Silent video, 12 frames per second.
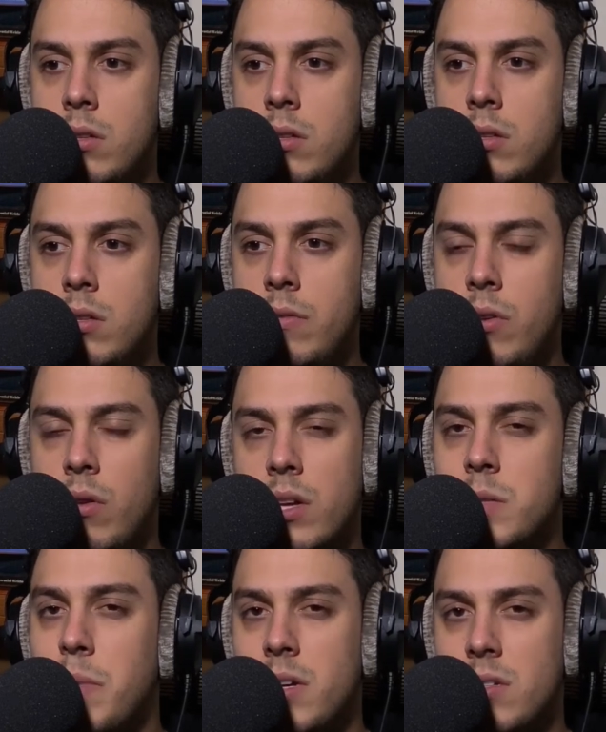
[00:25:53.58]
if you don't like
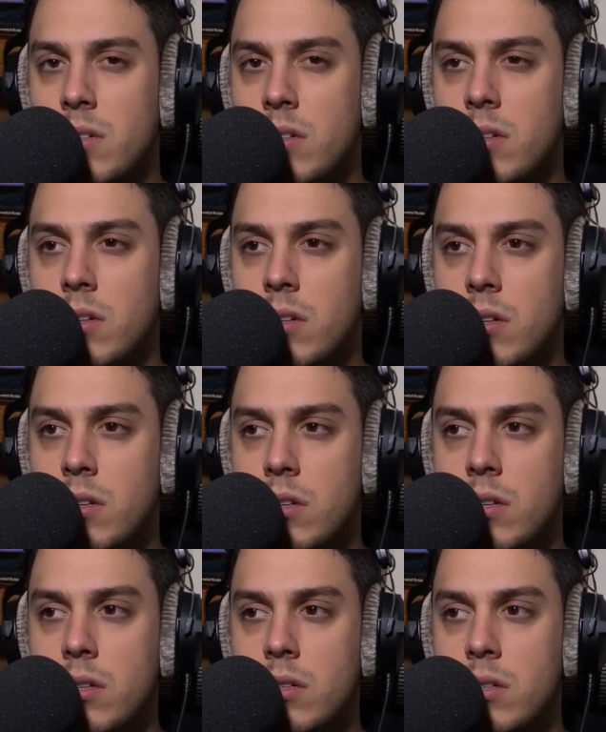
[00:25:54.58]
spicy,
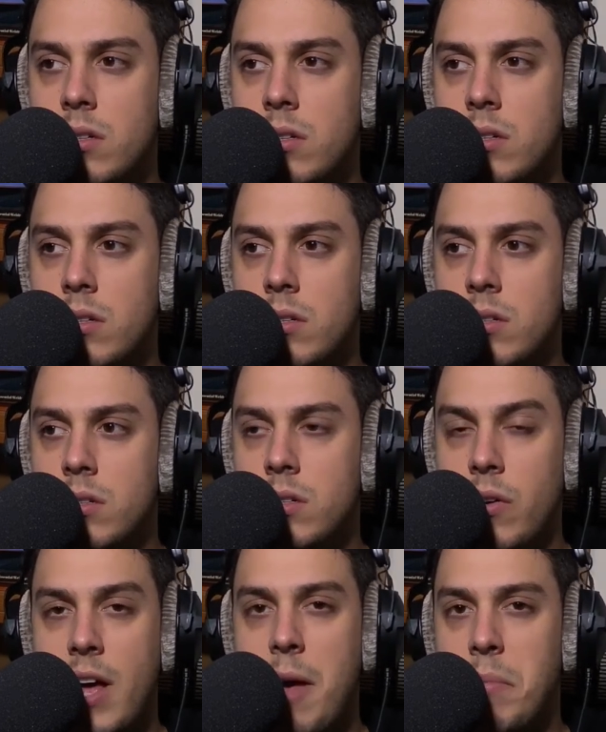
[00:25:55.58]
don't
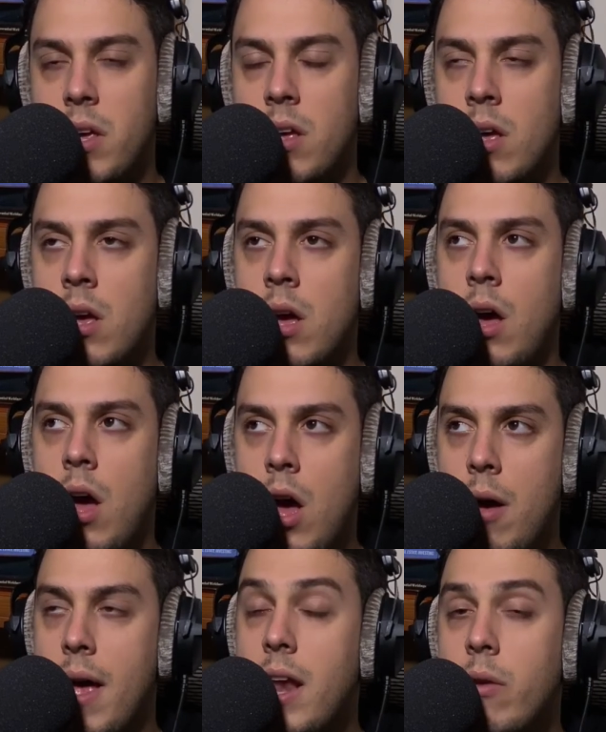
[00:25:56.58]
at me. Uh
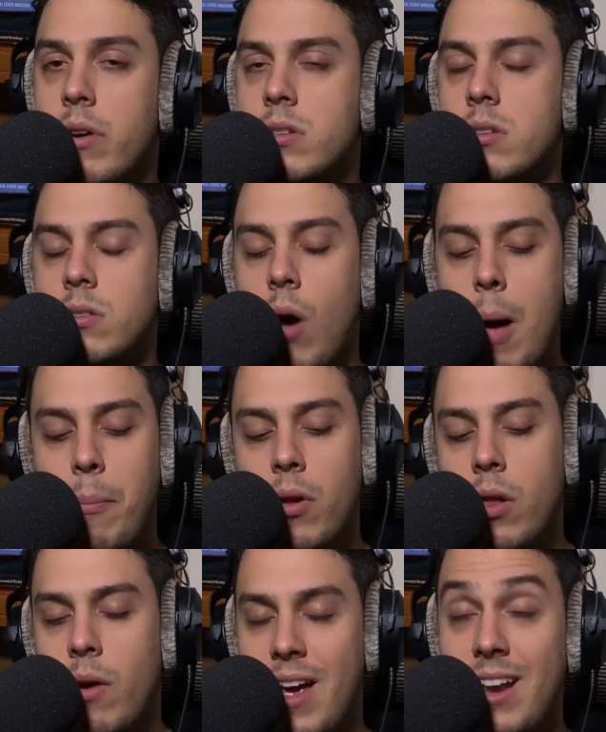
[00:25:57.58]
anyways, so I
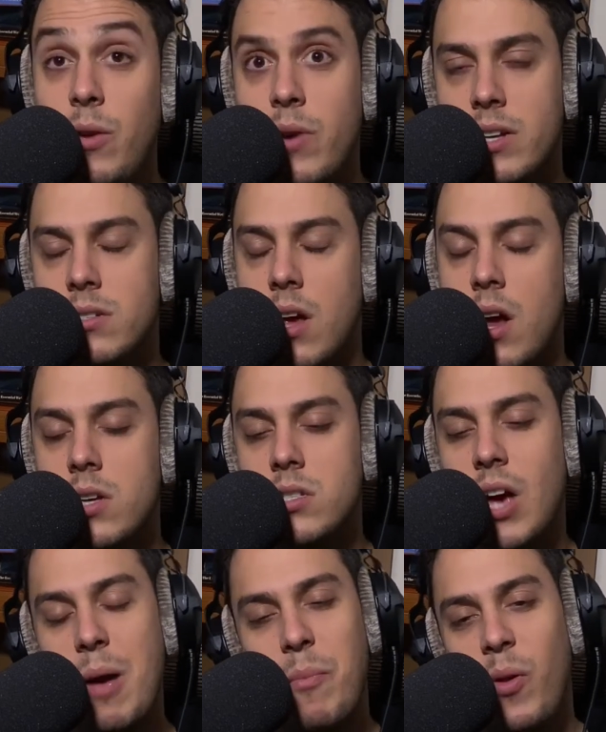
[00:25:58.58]
pull anyways so
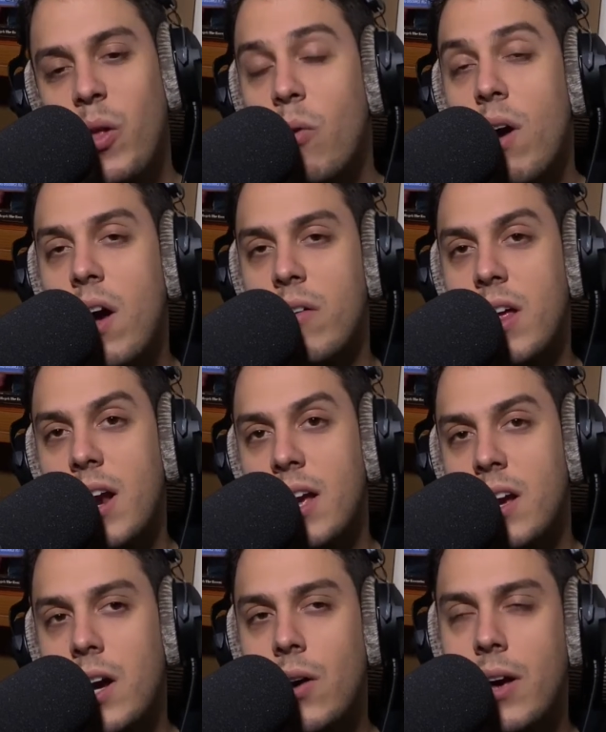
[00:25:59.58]
I pull around and I
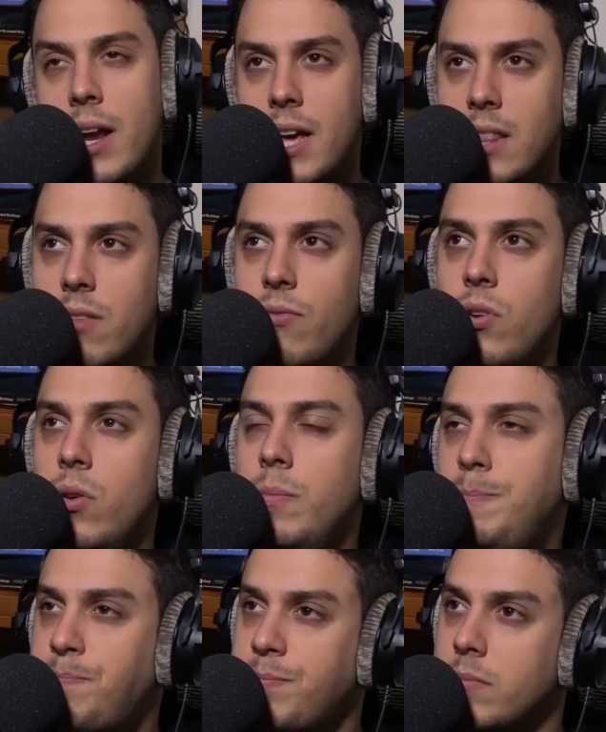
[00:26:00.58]
go and I get the food.
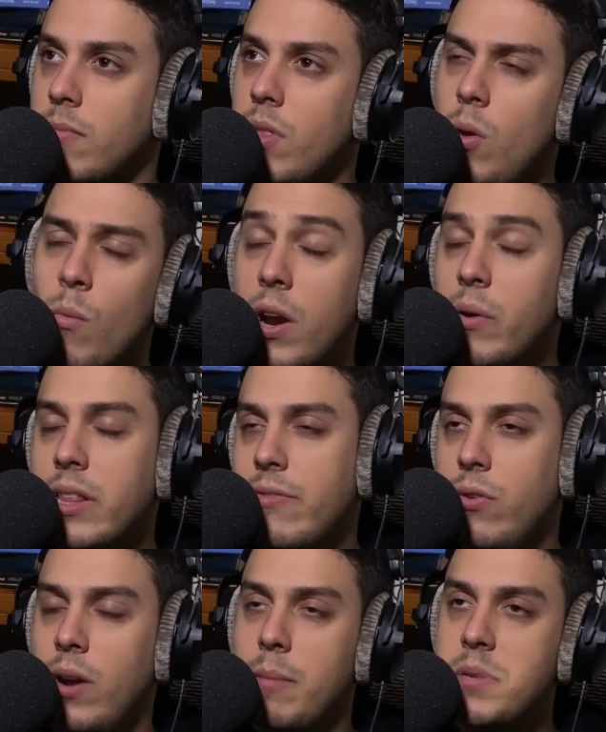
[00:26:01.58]
If I don't get the food, I'm talking